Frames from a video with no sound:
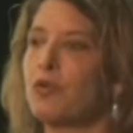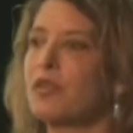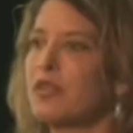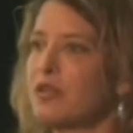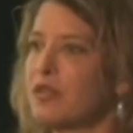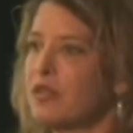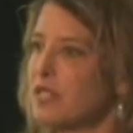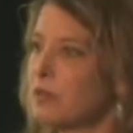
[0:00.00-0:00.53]

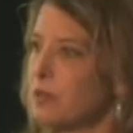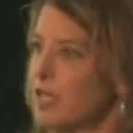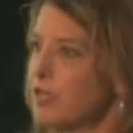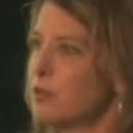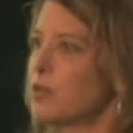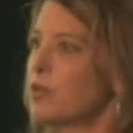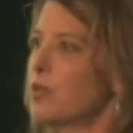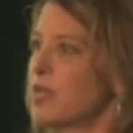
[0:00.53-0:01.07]
there's
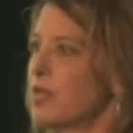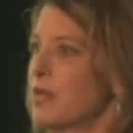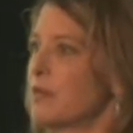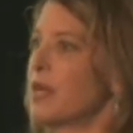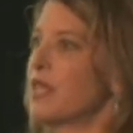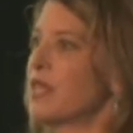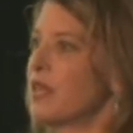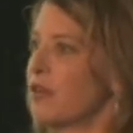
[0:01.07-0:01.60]
space between them,
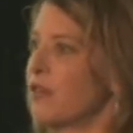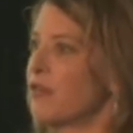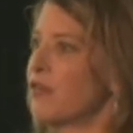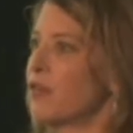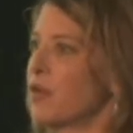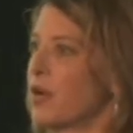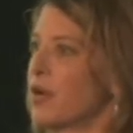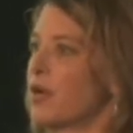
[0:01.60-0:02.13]
and
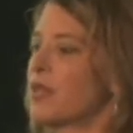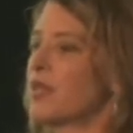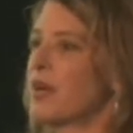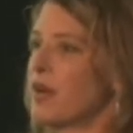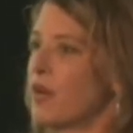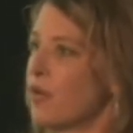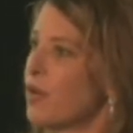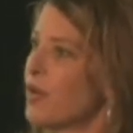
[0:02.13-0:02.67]
therefore
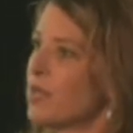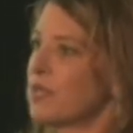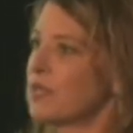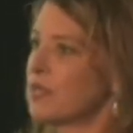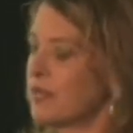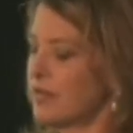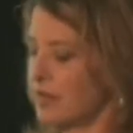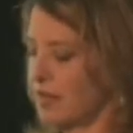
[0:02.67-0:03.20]
they're
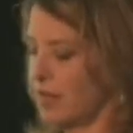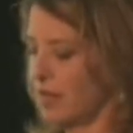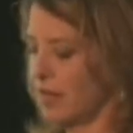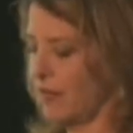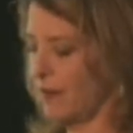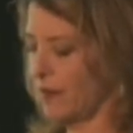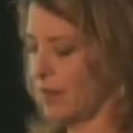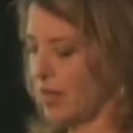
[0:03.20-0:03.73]
oils.
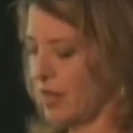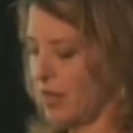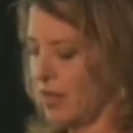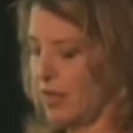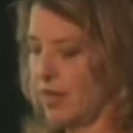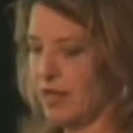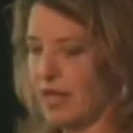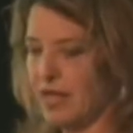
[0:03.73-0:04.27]

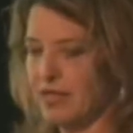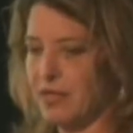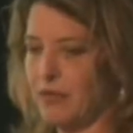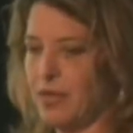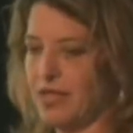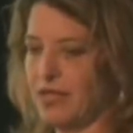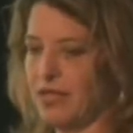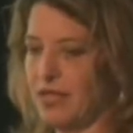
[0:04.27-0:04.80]
That's the
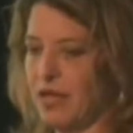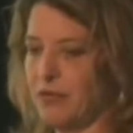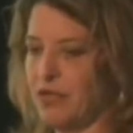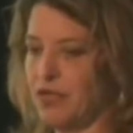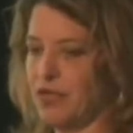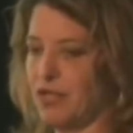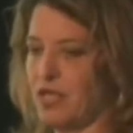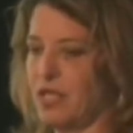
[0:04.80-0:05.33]
basic
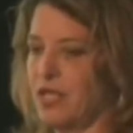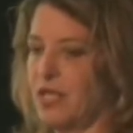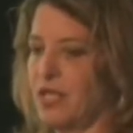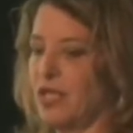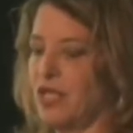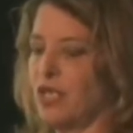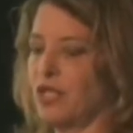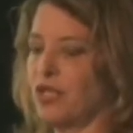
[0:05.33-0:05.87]
chemistry.
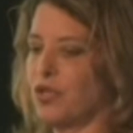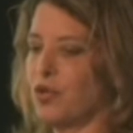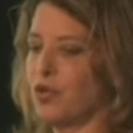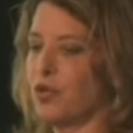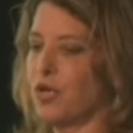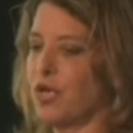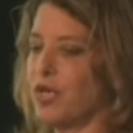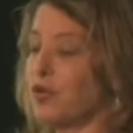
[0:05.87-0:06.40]

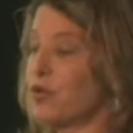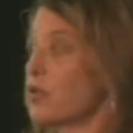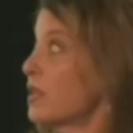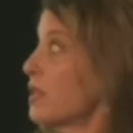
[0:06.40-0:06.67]
So in order